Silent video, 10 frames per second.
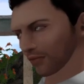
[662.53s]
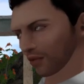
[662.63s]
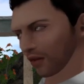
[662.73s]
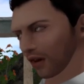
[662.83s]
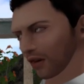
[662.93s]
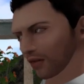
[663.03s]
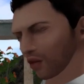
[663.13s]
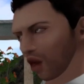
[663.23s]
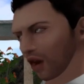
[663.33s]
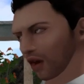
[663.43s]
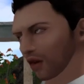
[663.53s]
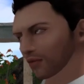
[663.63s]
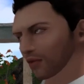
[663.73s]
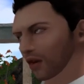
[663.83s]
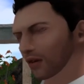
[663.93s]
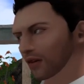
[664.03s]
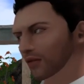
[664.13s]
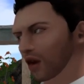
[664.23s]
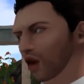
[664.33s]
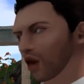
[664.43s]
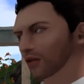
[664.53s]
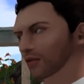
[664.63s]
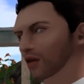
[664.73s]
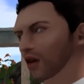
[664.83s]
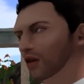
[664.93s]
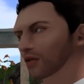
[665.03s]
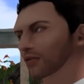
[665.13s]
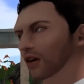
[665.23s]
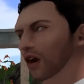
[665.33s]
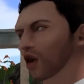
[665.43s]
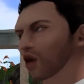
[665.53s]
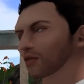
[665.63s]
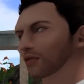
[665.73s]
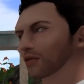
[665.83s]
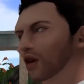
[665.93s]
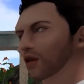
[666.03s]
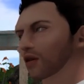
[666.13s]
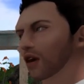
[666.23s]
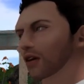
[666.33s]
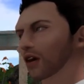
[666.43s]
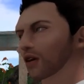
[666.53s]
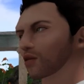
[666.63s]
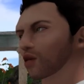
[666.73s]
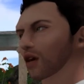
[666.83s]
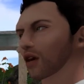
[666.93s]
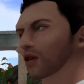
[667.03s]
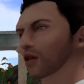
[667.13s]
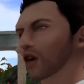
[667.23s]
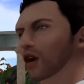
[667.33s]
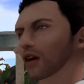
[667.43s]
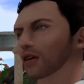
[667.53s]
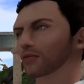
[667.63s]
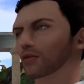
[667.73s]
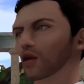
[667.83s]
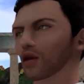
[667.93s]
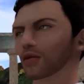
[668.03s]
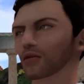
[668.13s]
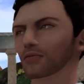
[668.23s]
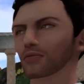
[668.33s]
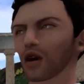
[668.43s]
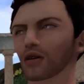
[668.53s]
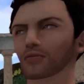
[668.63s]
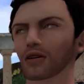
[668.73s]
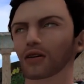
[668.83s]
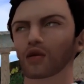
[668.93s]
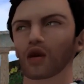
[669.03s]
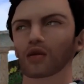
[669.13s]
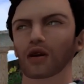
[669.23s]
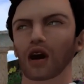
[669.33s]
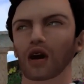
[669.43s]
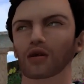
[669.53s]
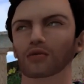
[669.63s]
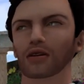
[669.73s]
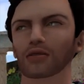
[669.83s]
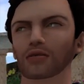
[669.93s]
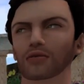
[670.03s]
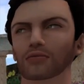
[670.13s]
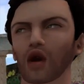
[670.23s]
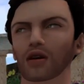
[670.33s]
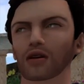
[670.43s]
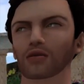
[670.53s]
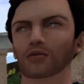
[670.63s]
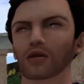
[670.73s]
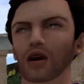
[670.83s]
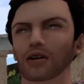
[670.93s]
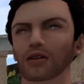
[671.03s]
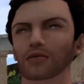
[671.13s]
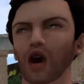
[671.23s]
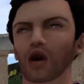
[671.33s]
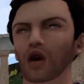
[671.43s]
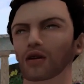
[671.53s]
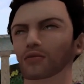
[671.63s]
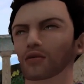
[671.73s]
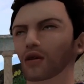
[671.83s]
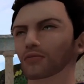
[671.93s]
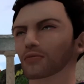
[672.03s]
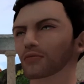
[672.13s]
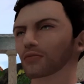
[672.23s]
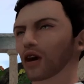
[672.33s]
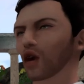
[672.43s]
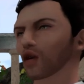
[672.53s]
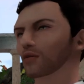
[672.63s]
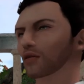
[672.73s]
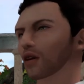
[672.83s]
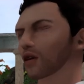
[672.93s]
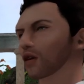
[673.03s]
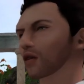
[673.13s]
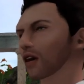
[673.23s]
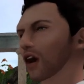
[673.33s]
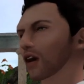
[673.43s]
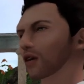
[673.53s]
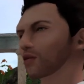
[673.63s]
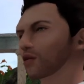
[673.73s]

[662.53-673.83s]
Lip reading: Obviously, this is generically speaking. Unfortunately, sometimes individual will have a different experience. But it is important to see that actually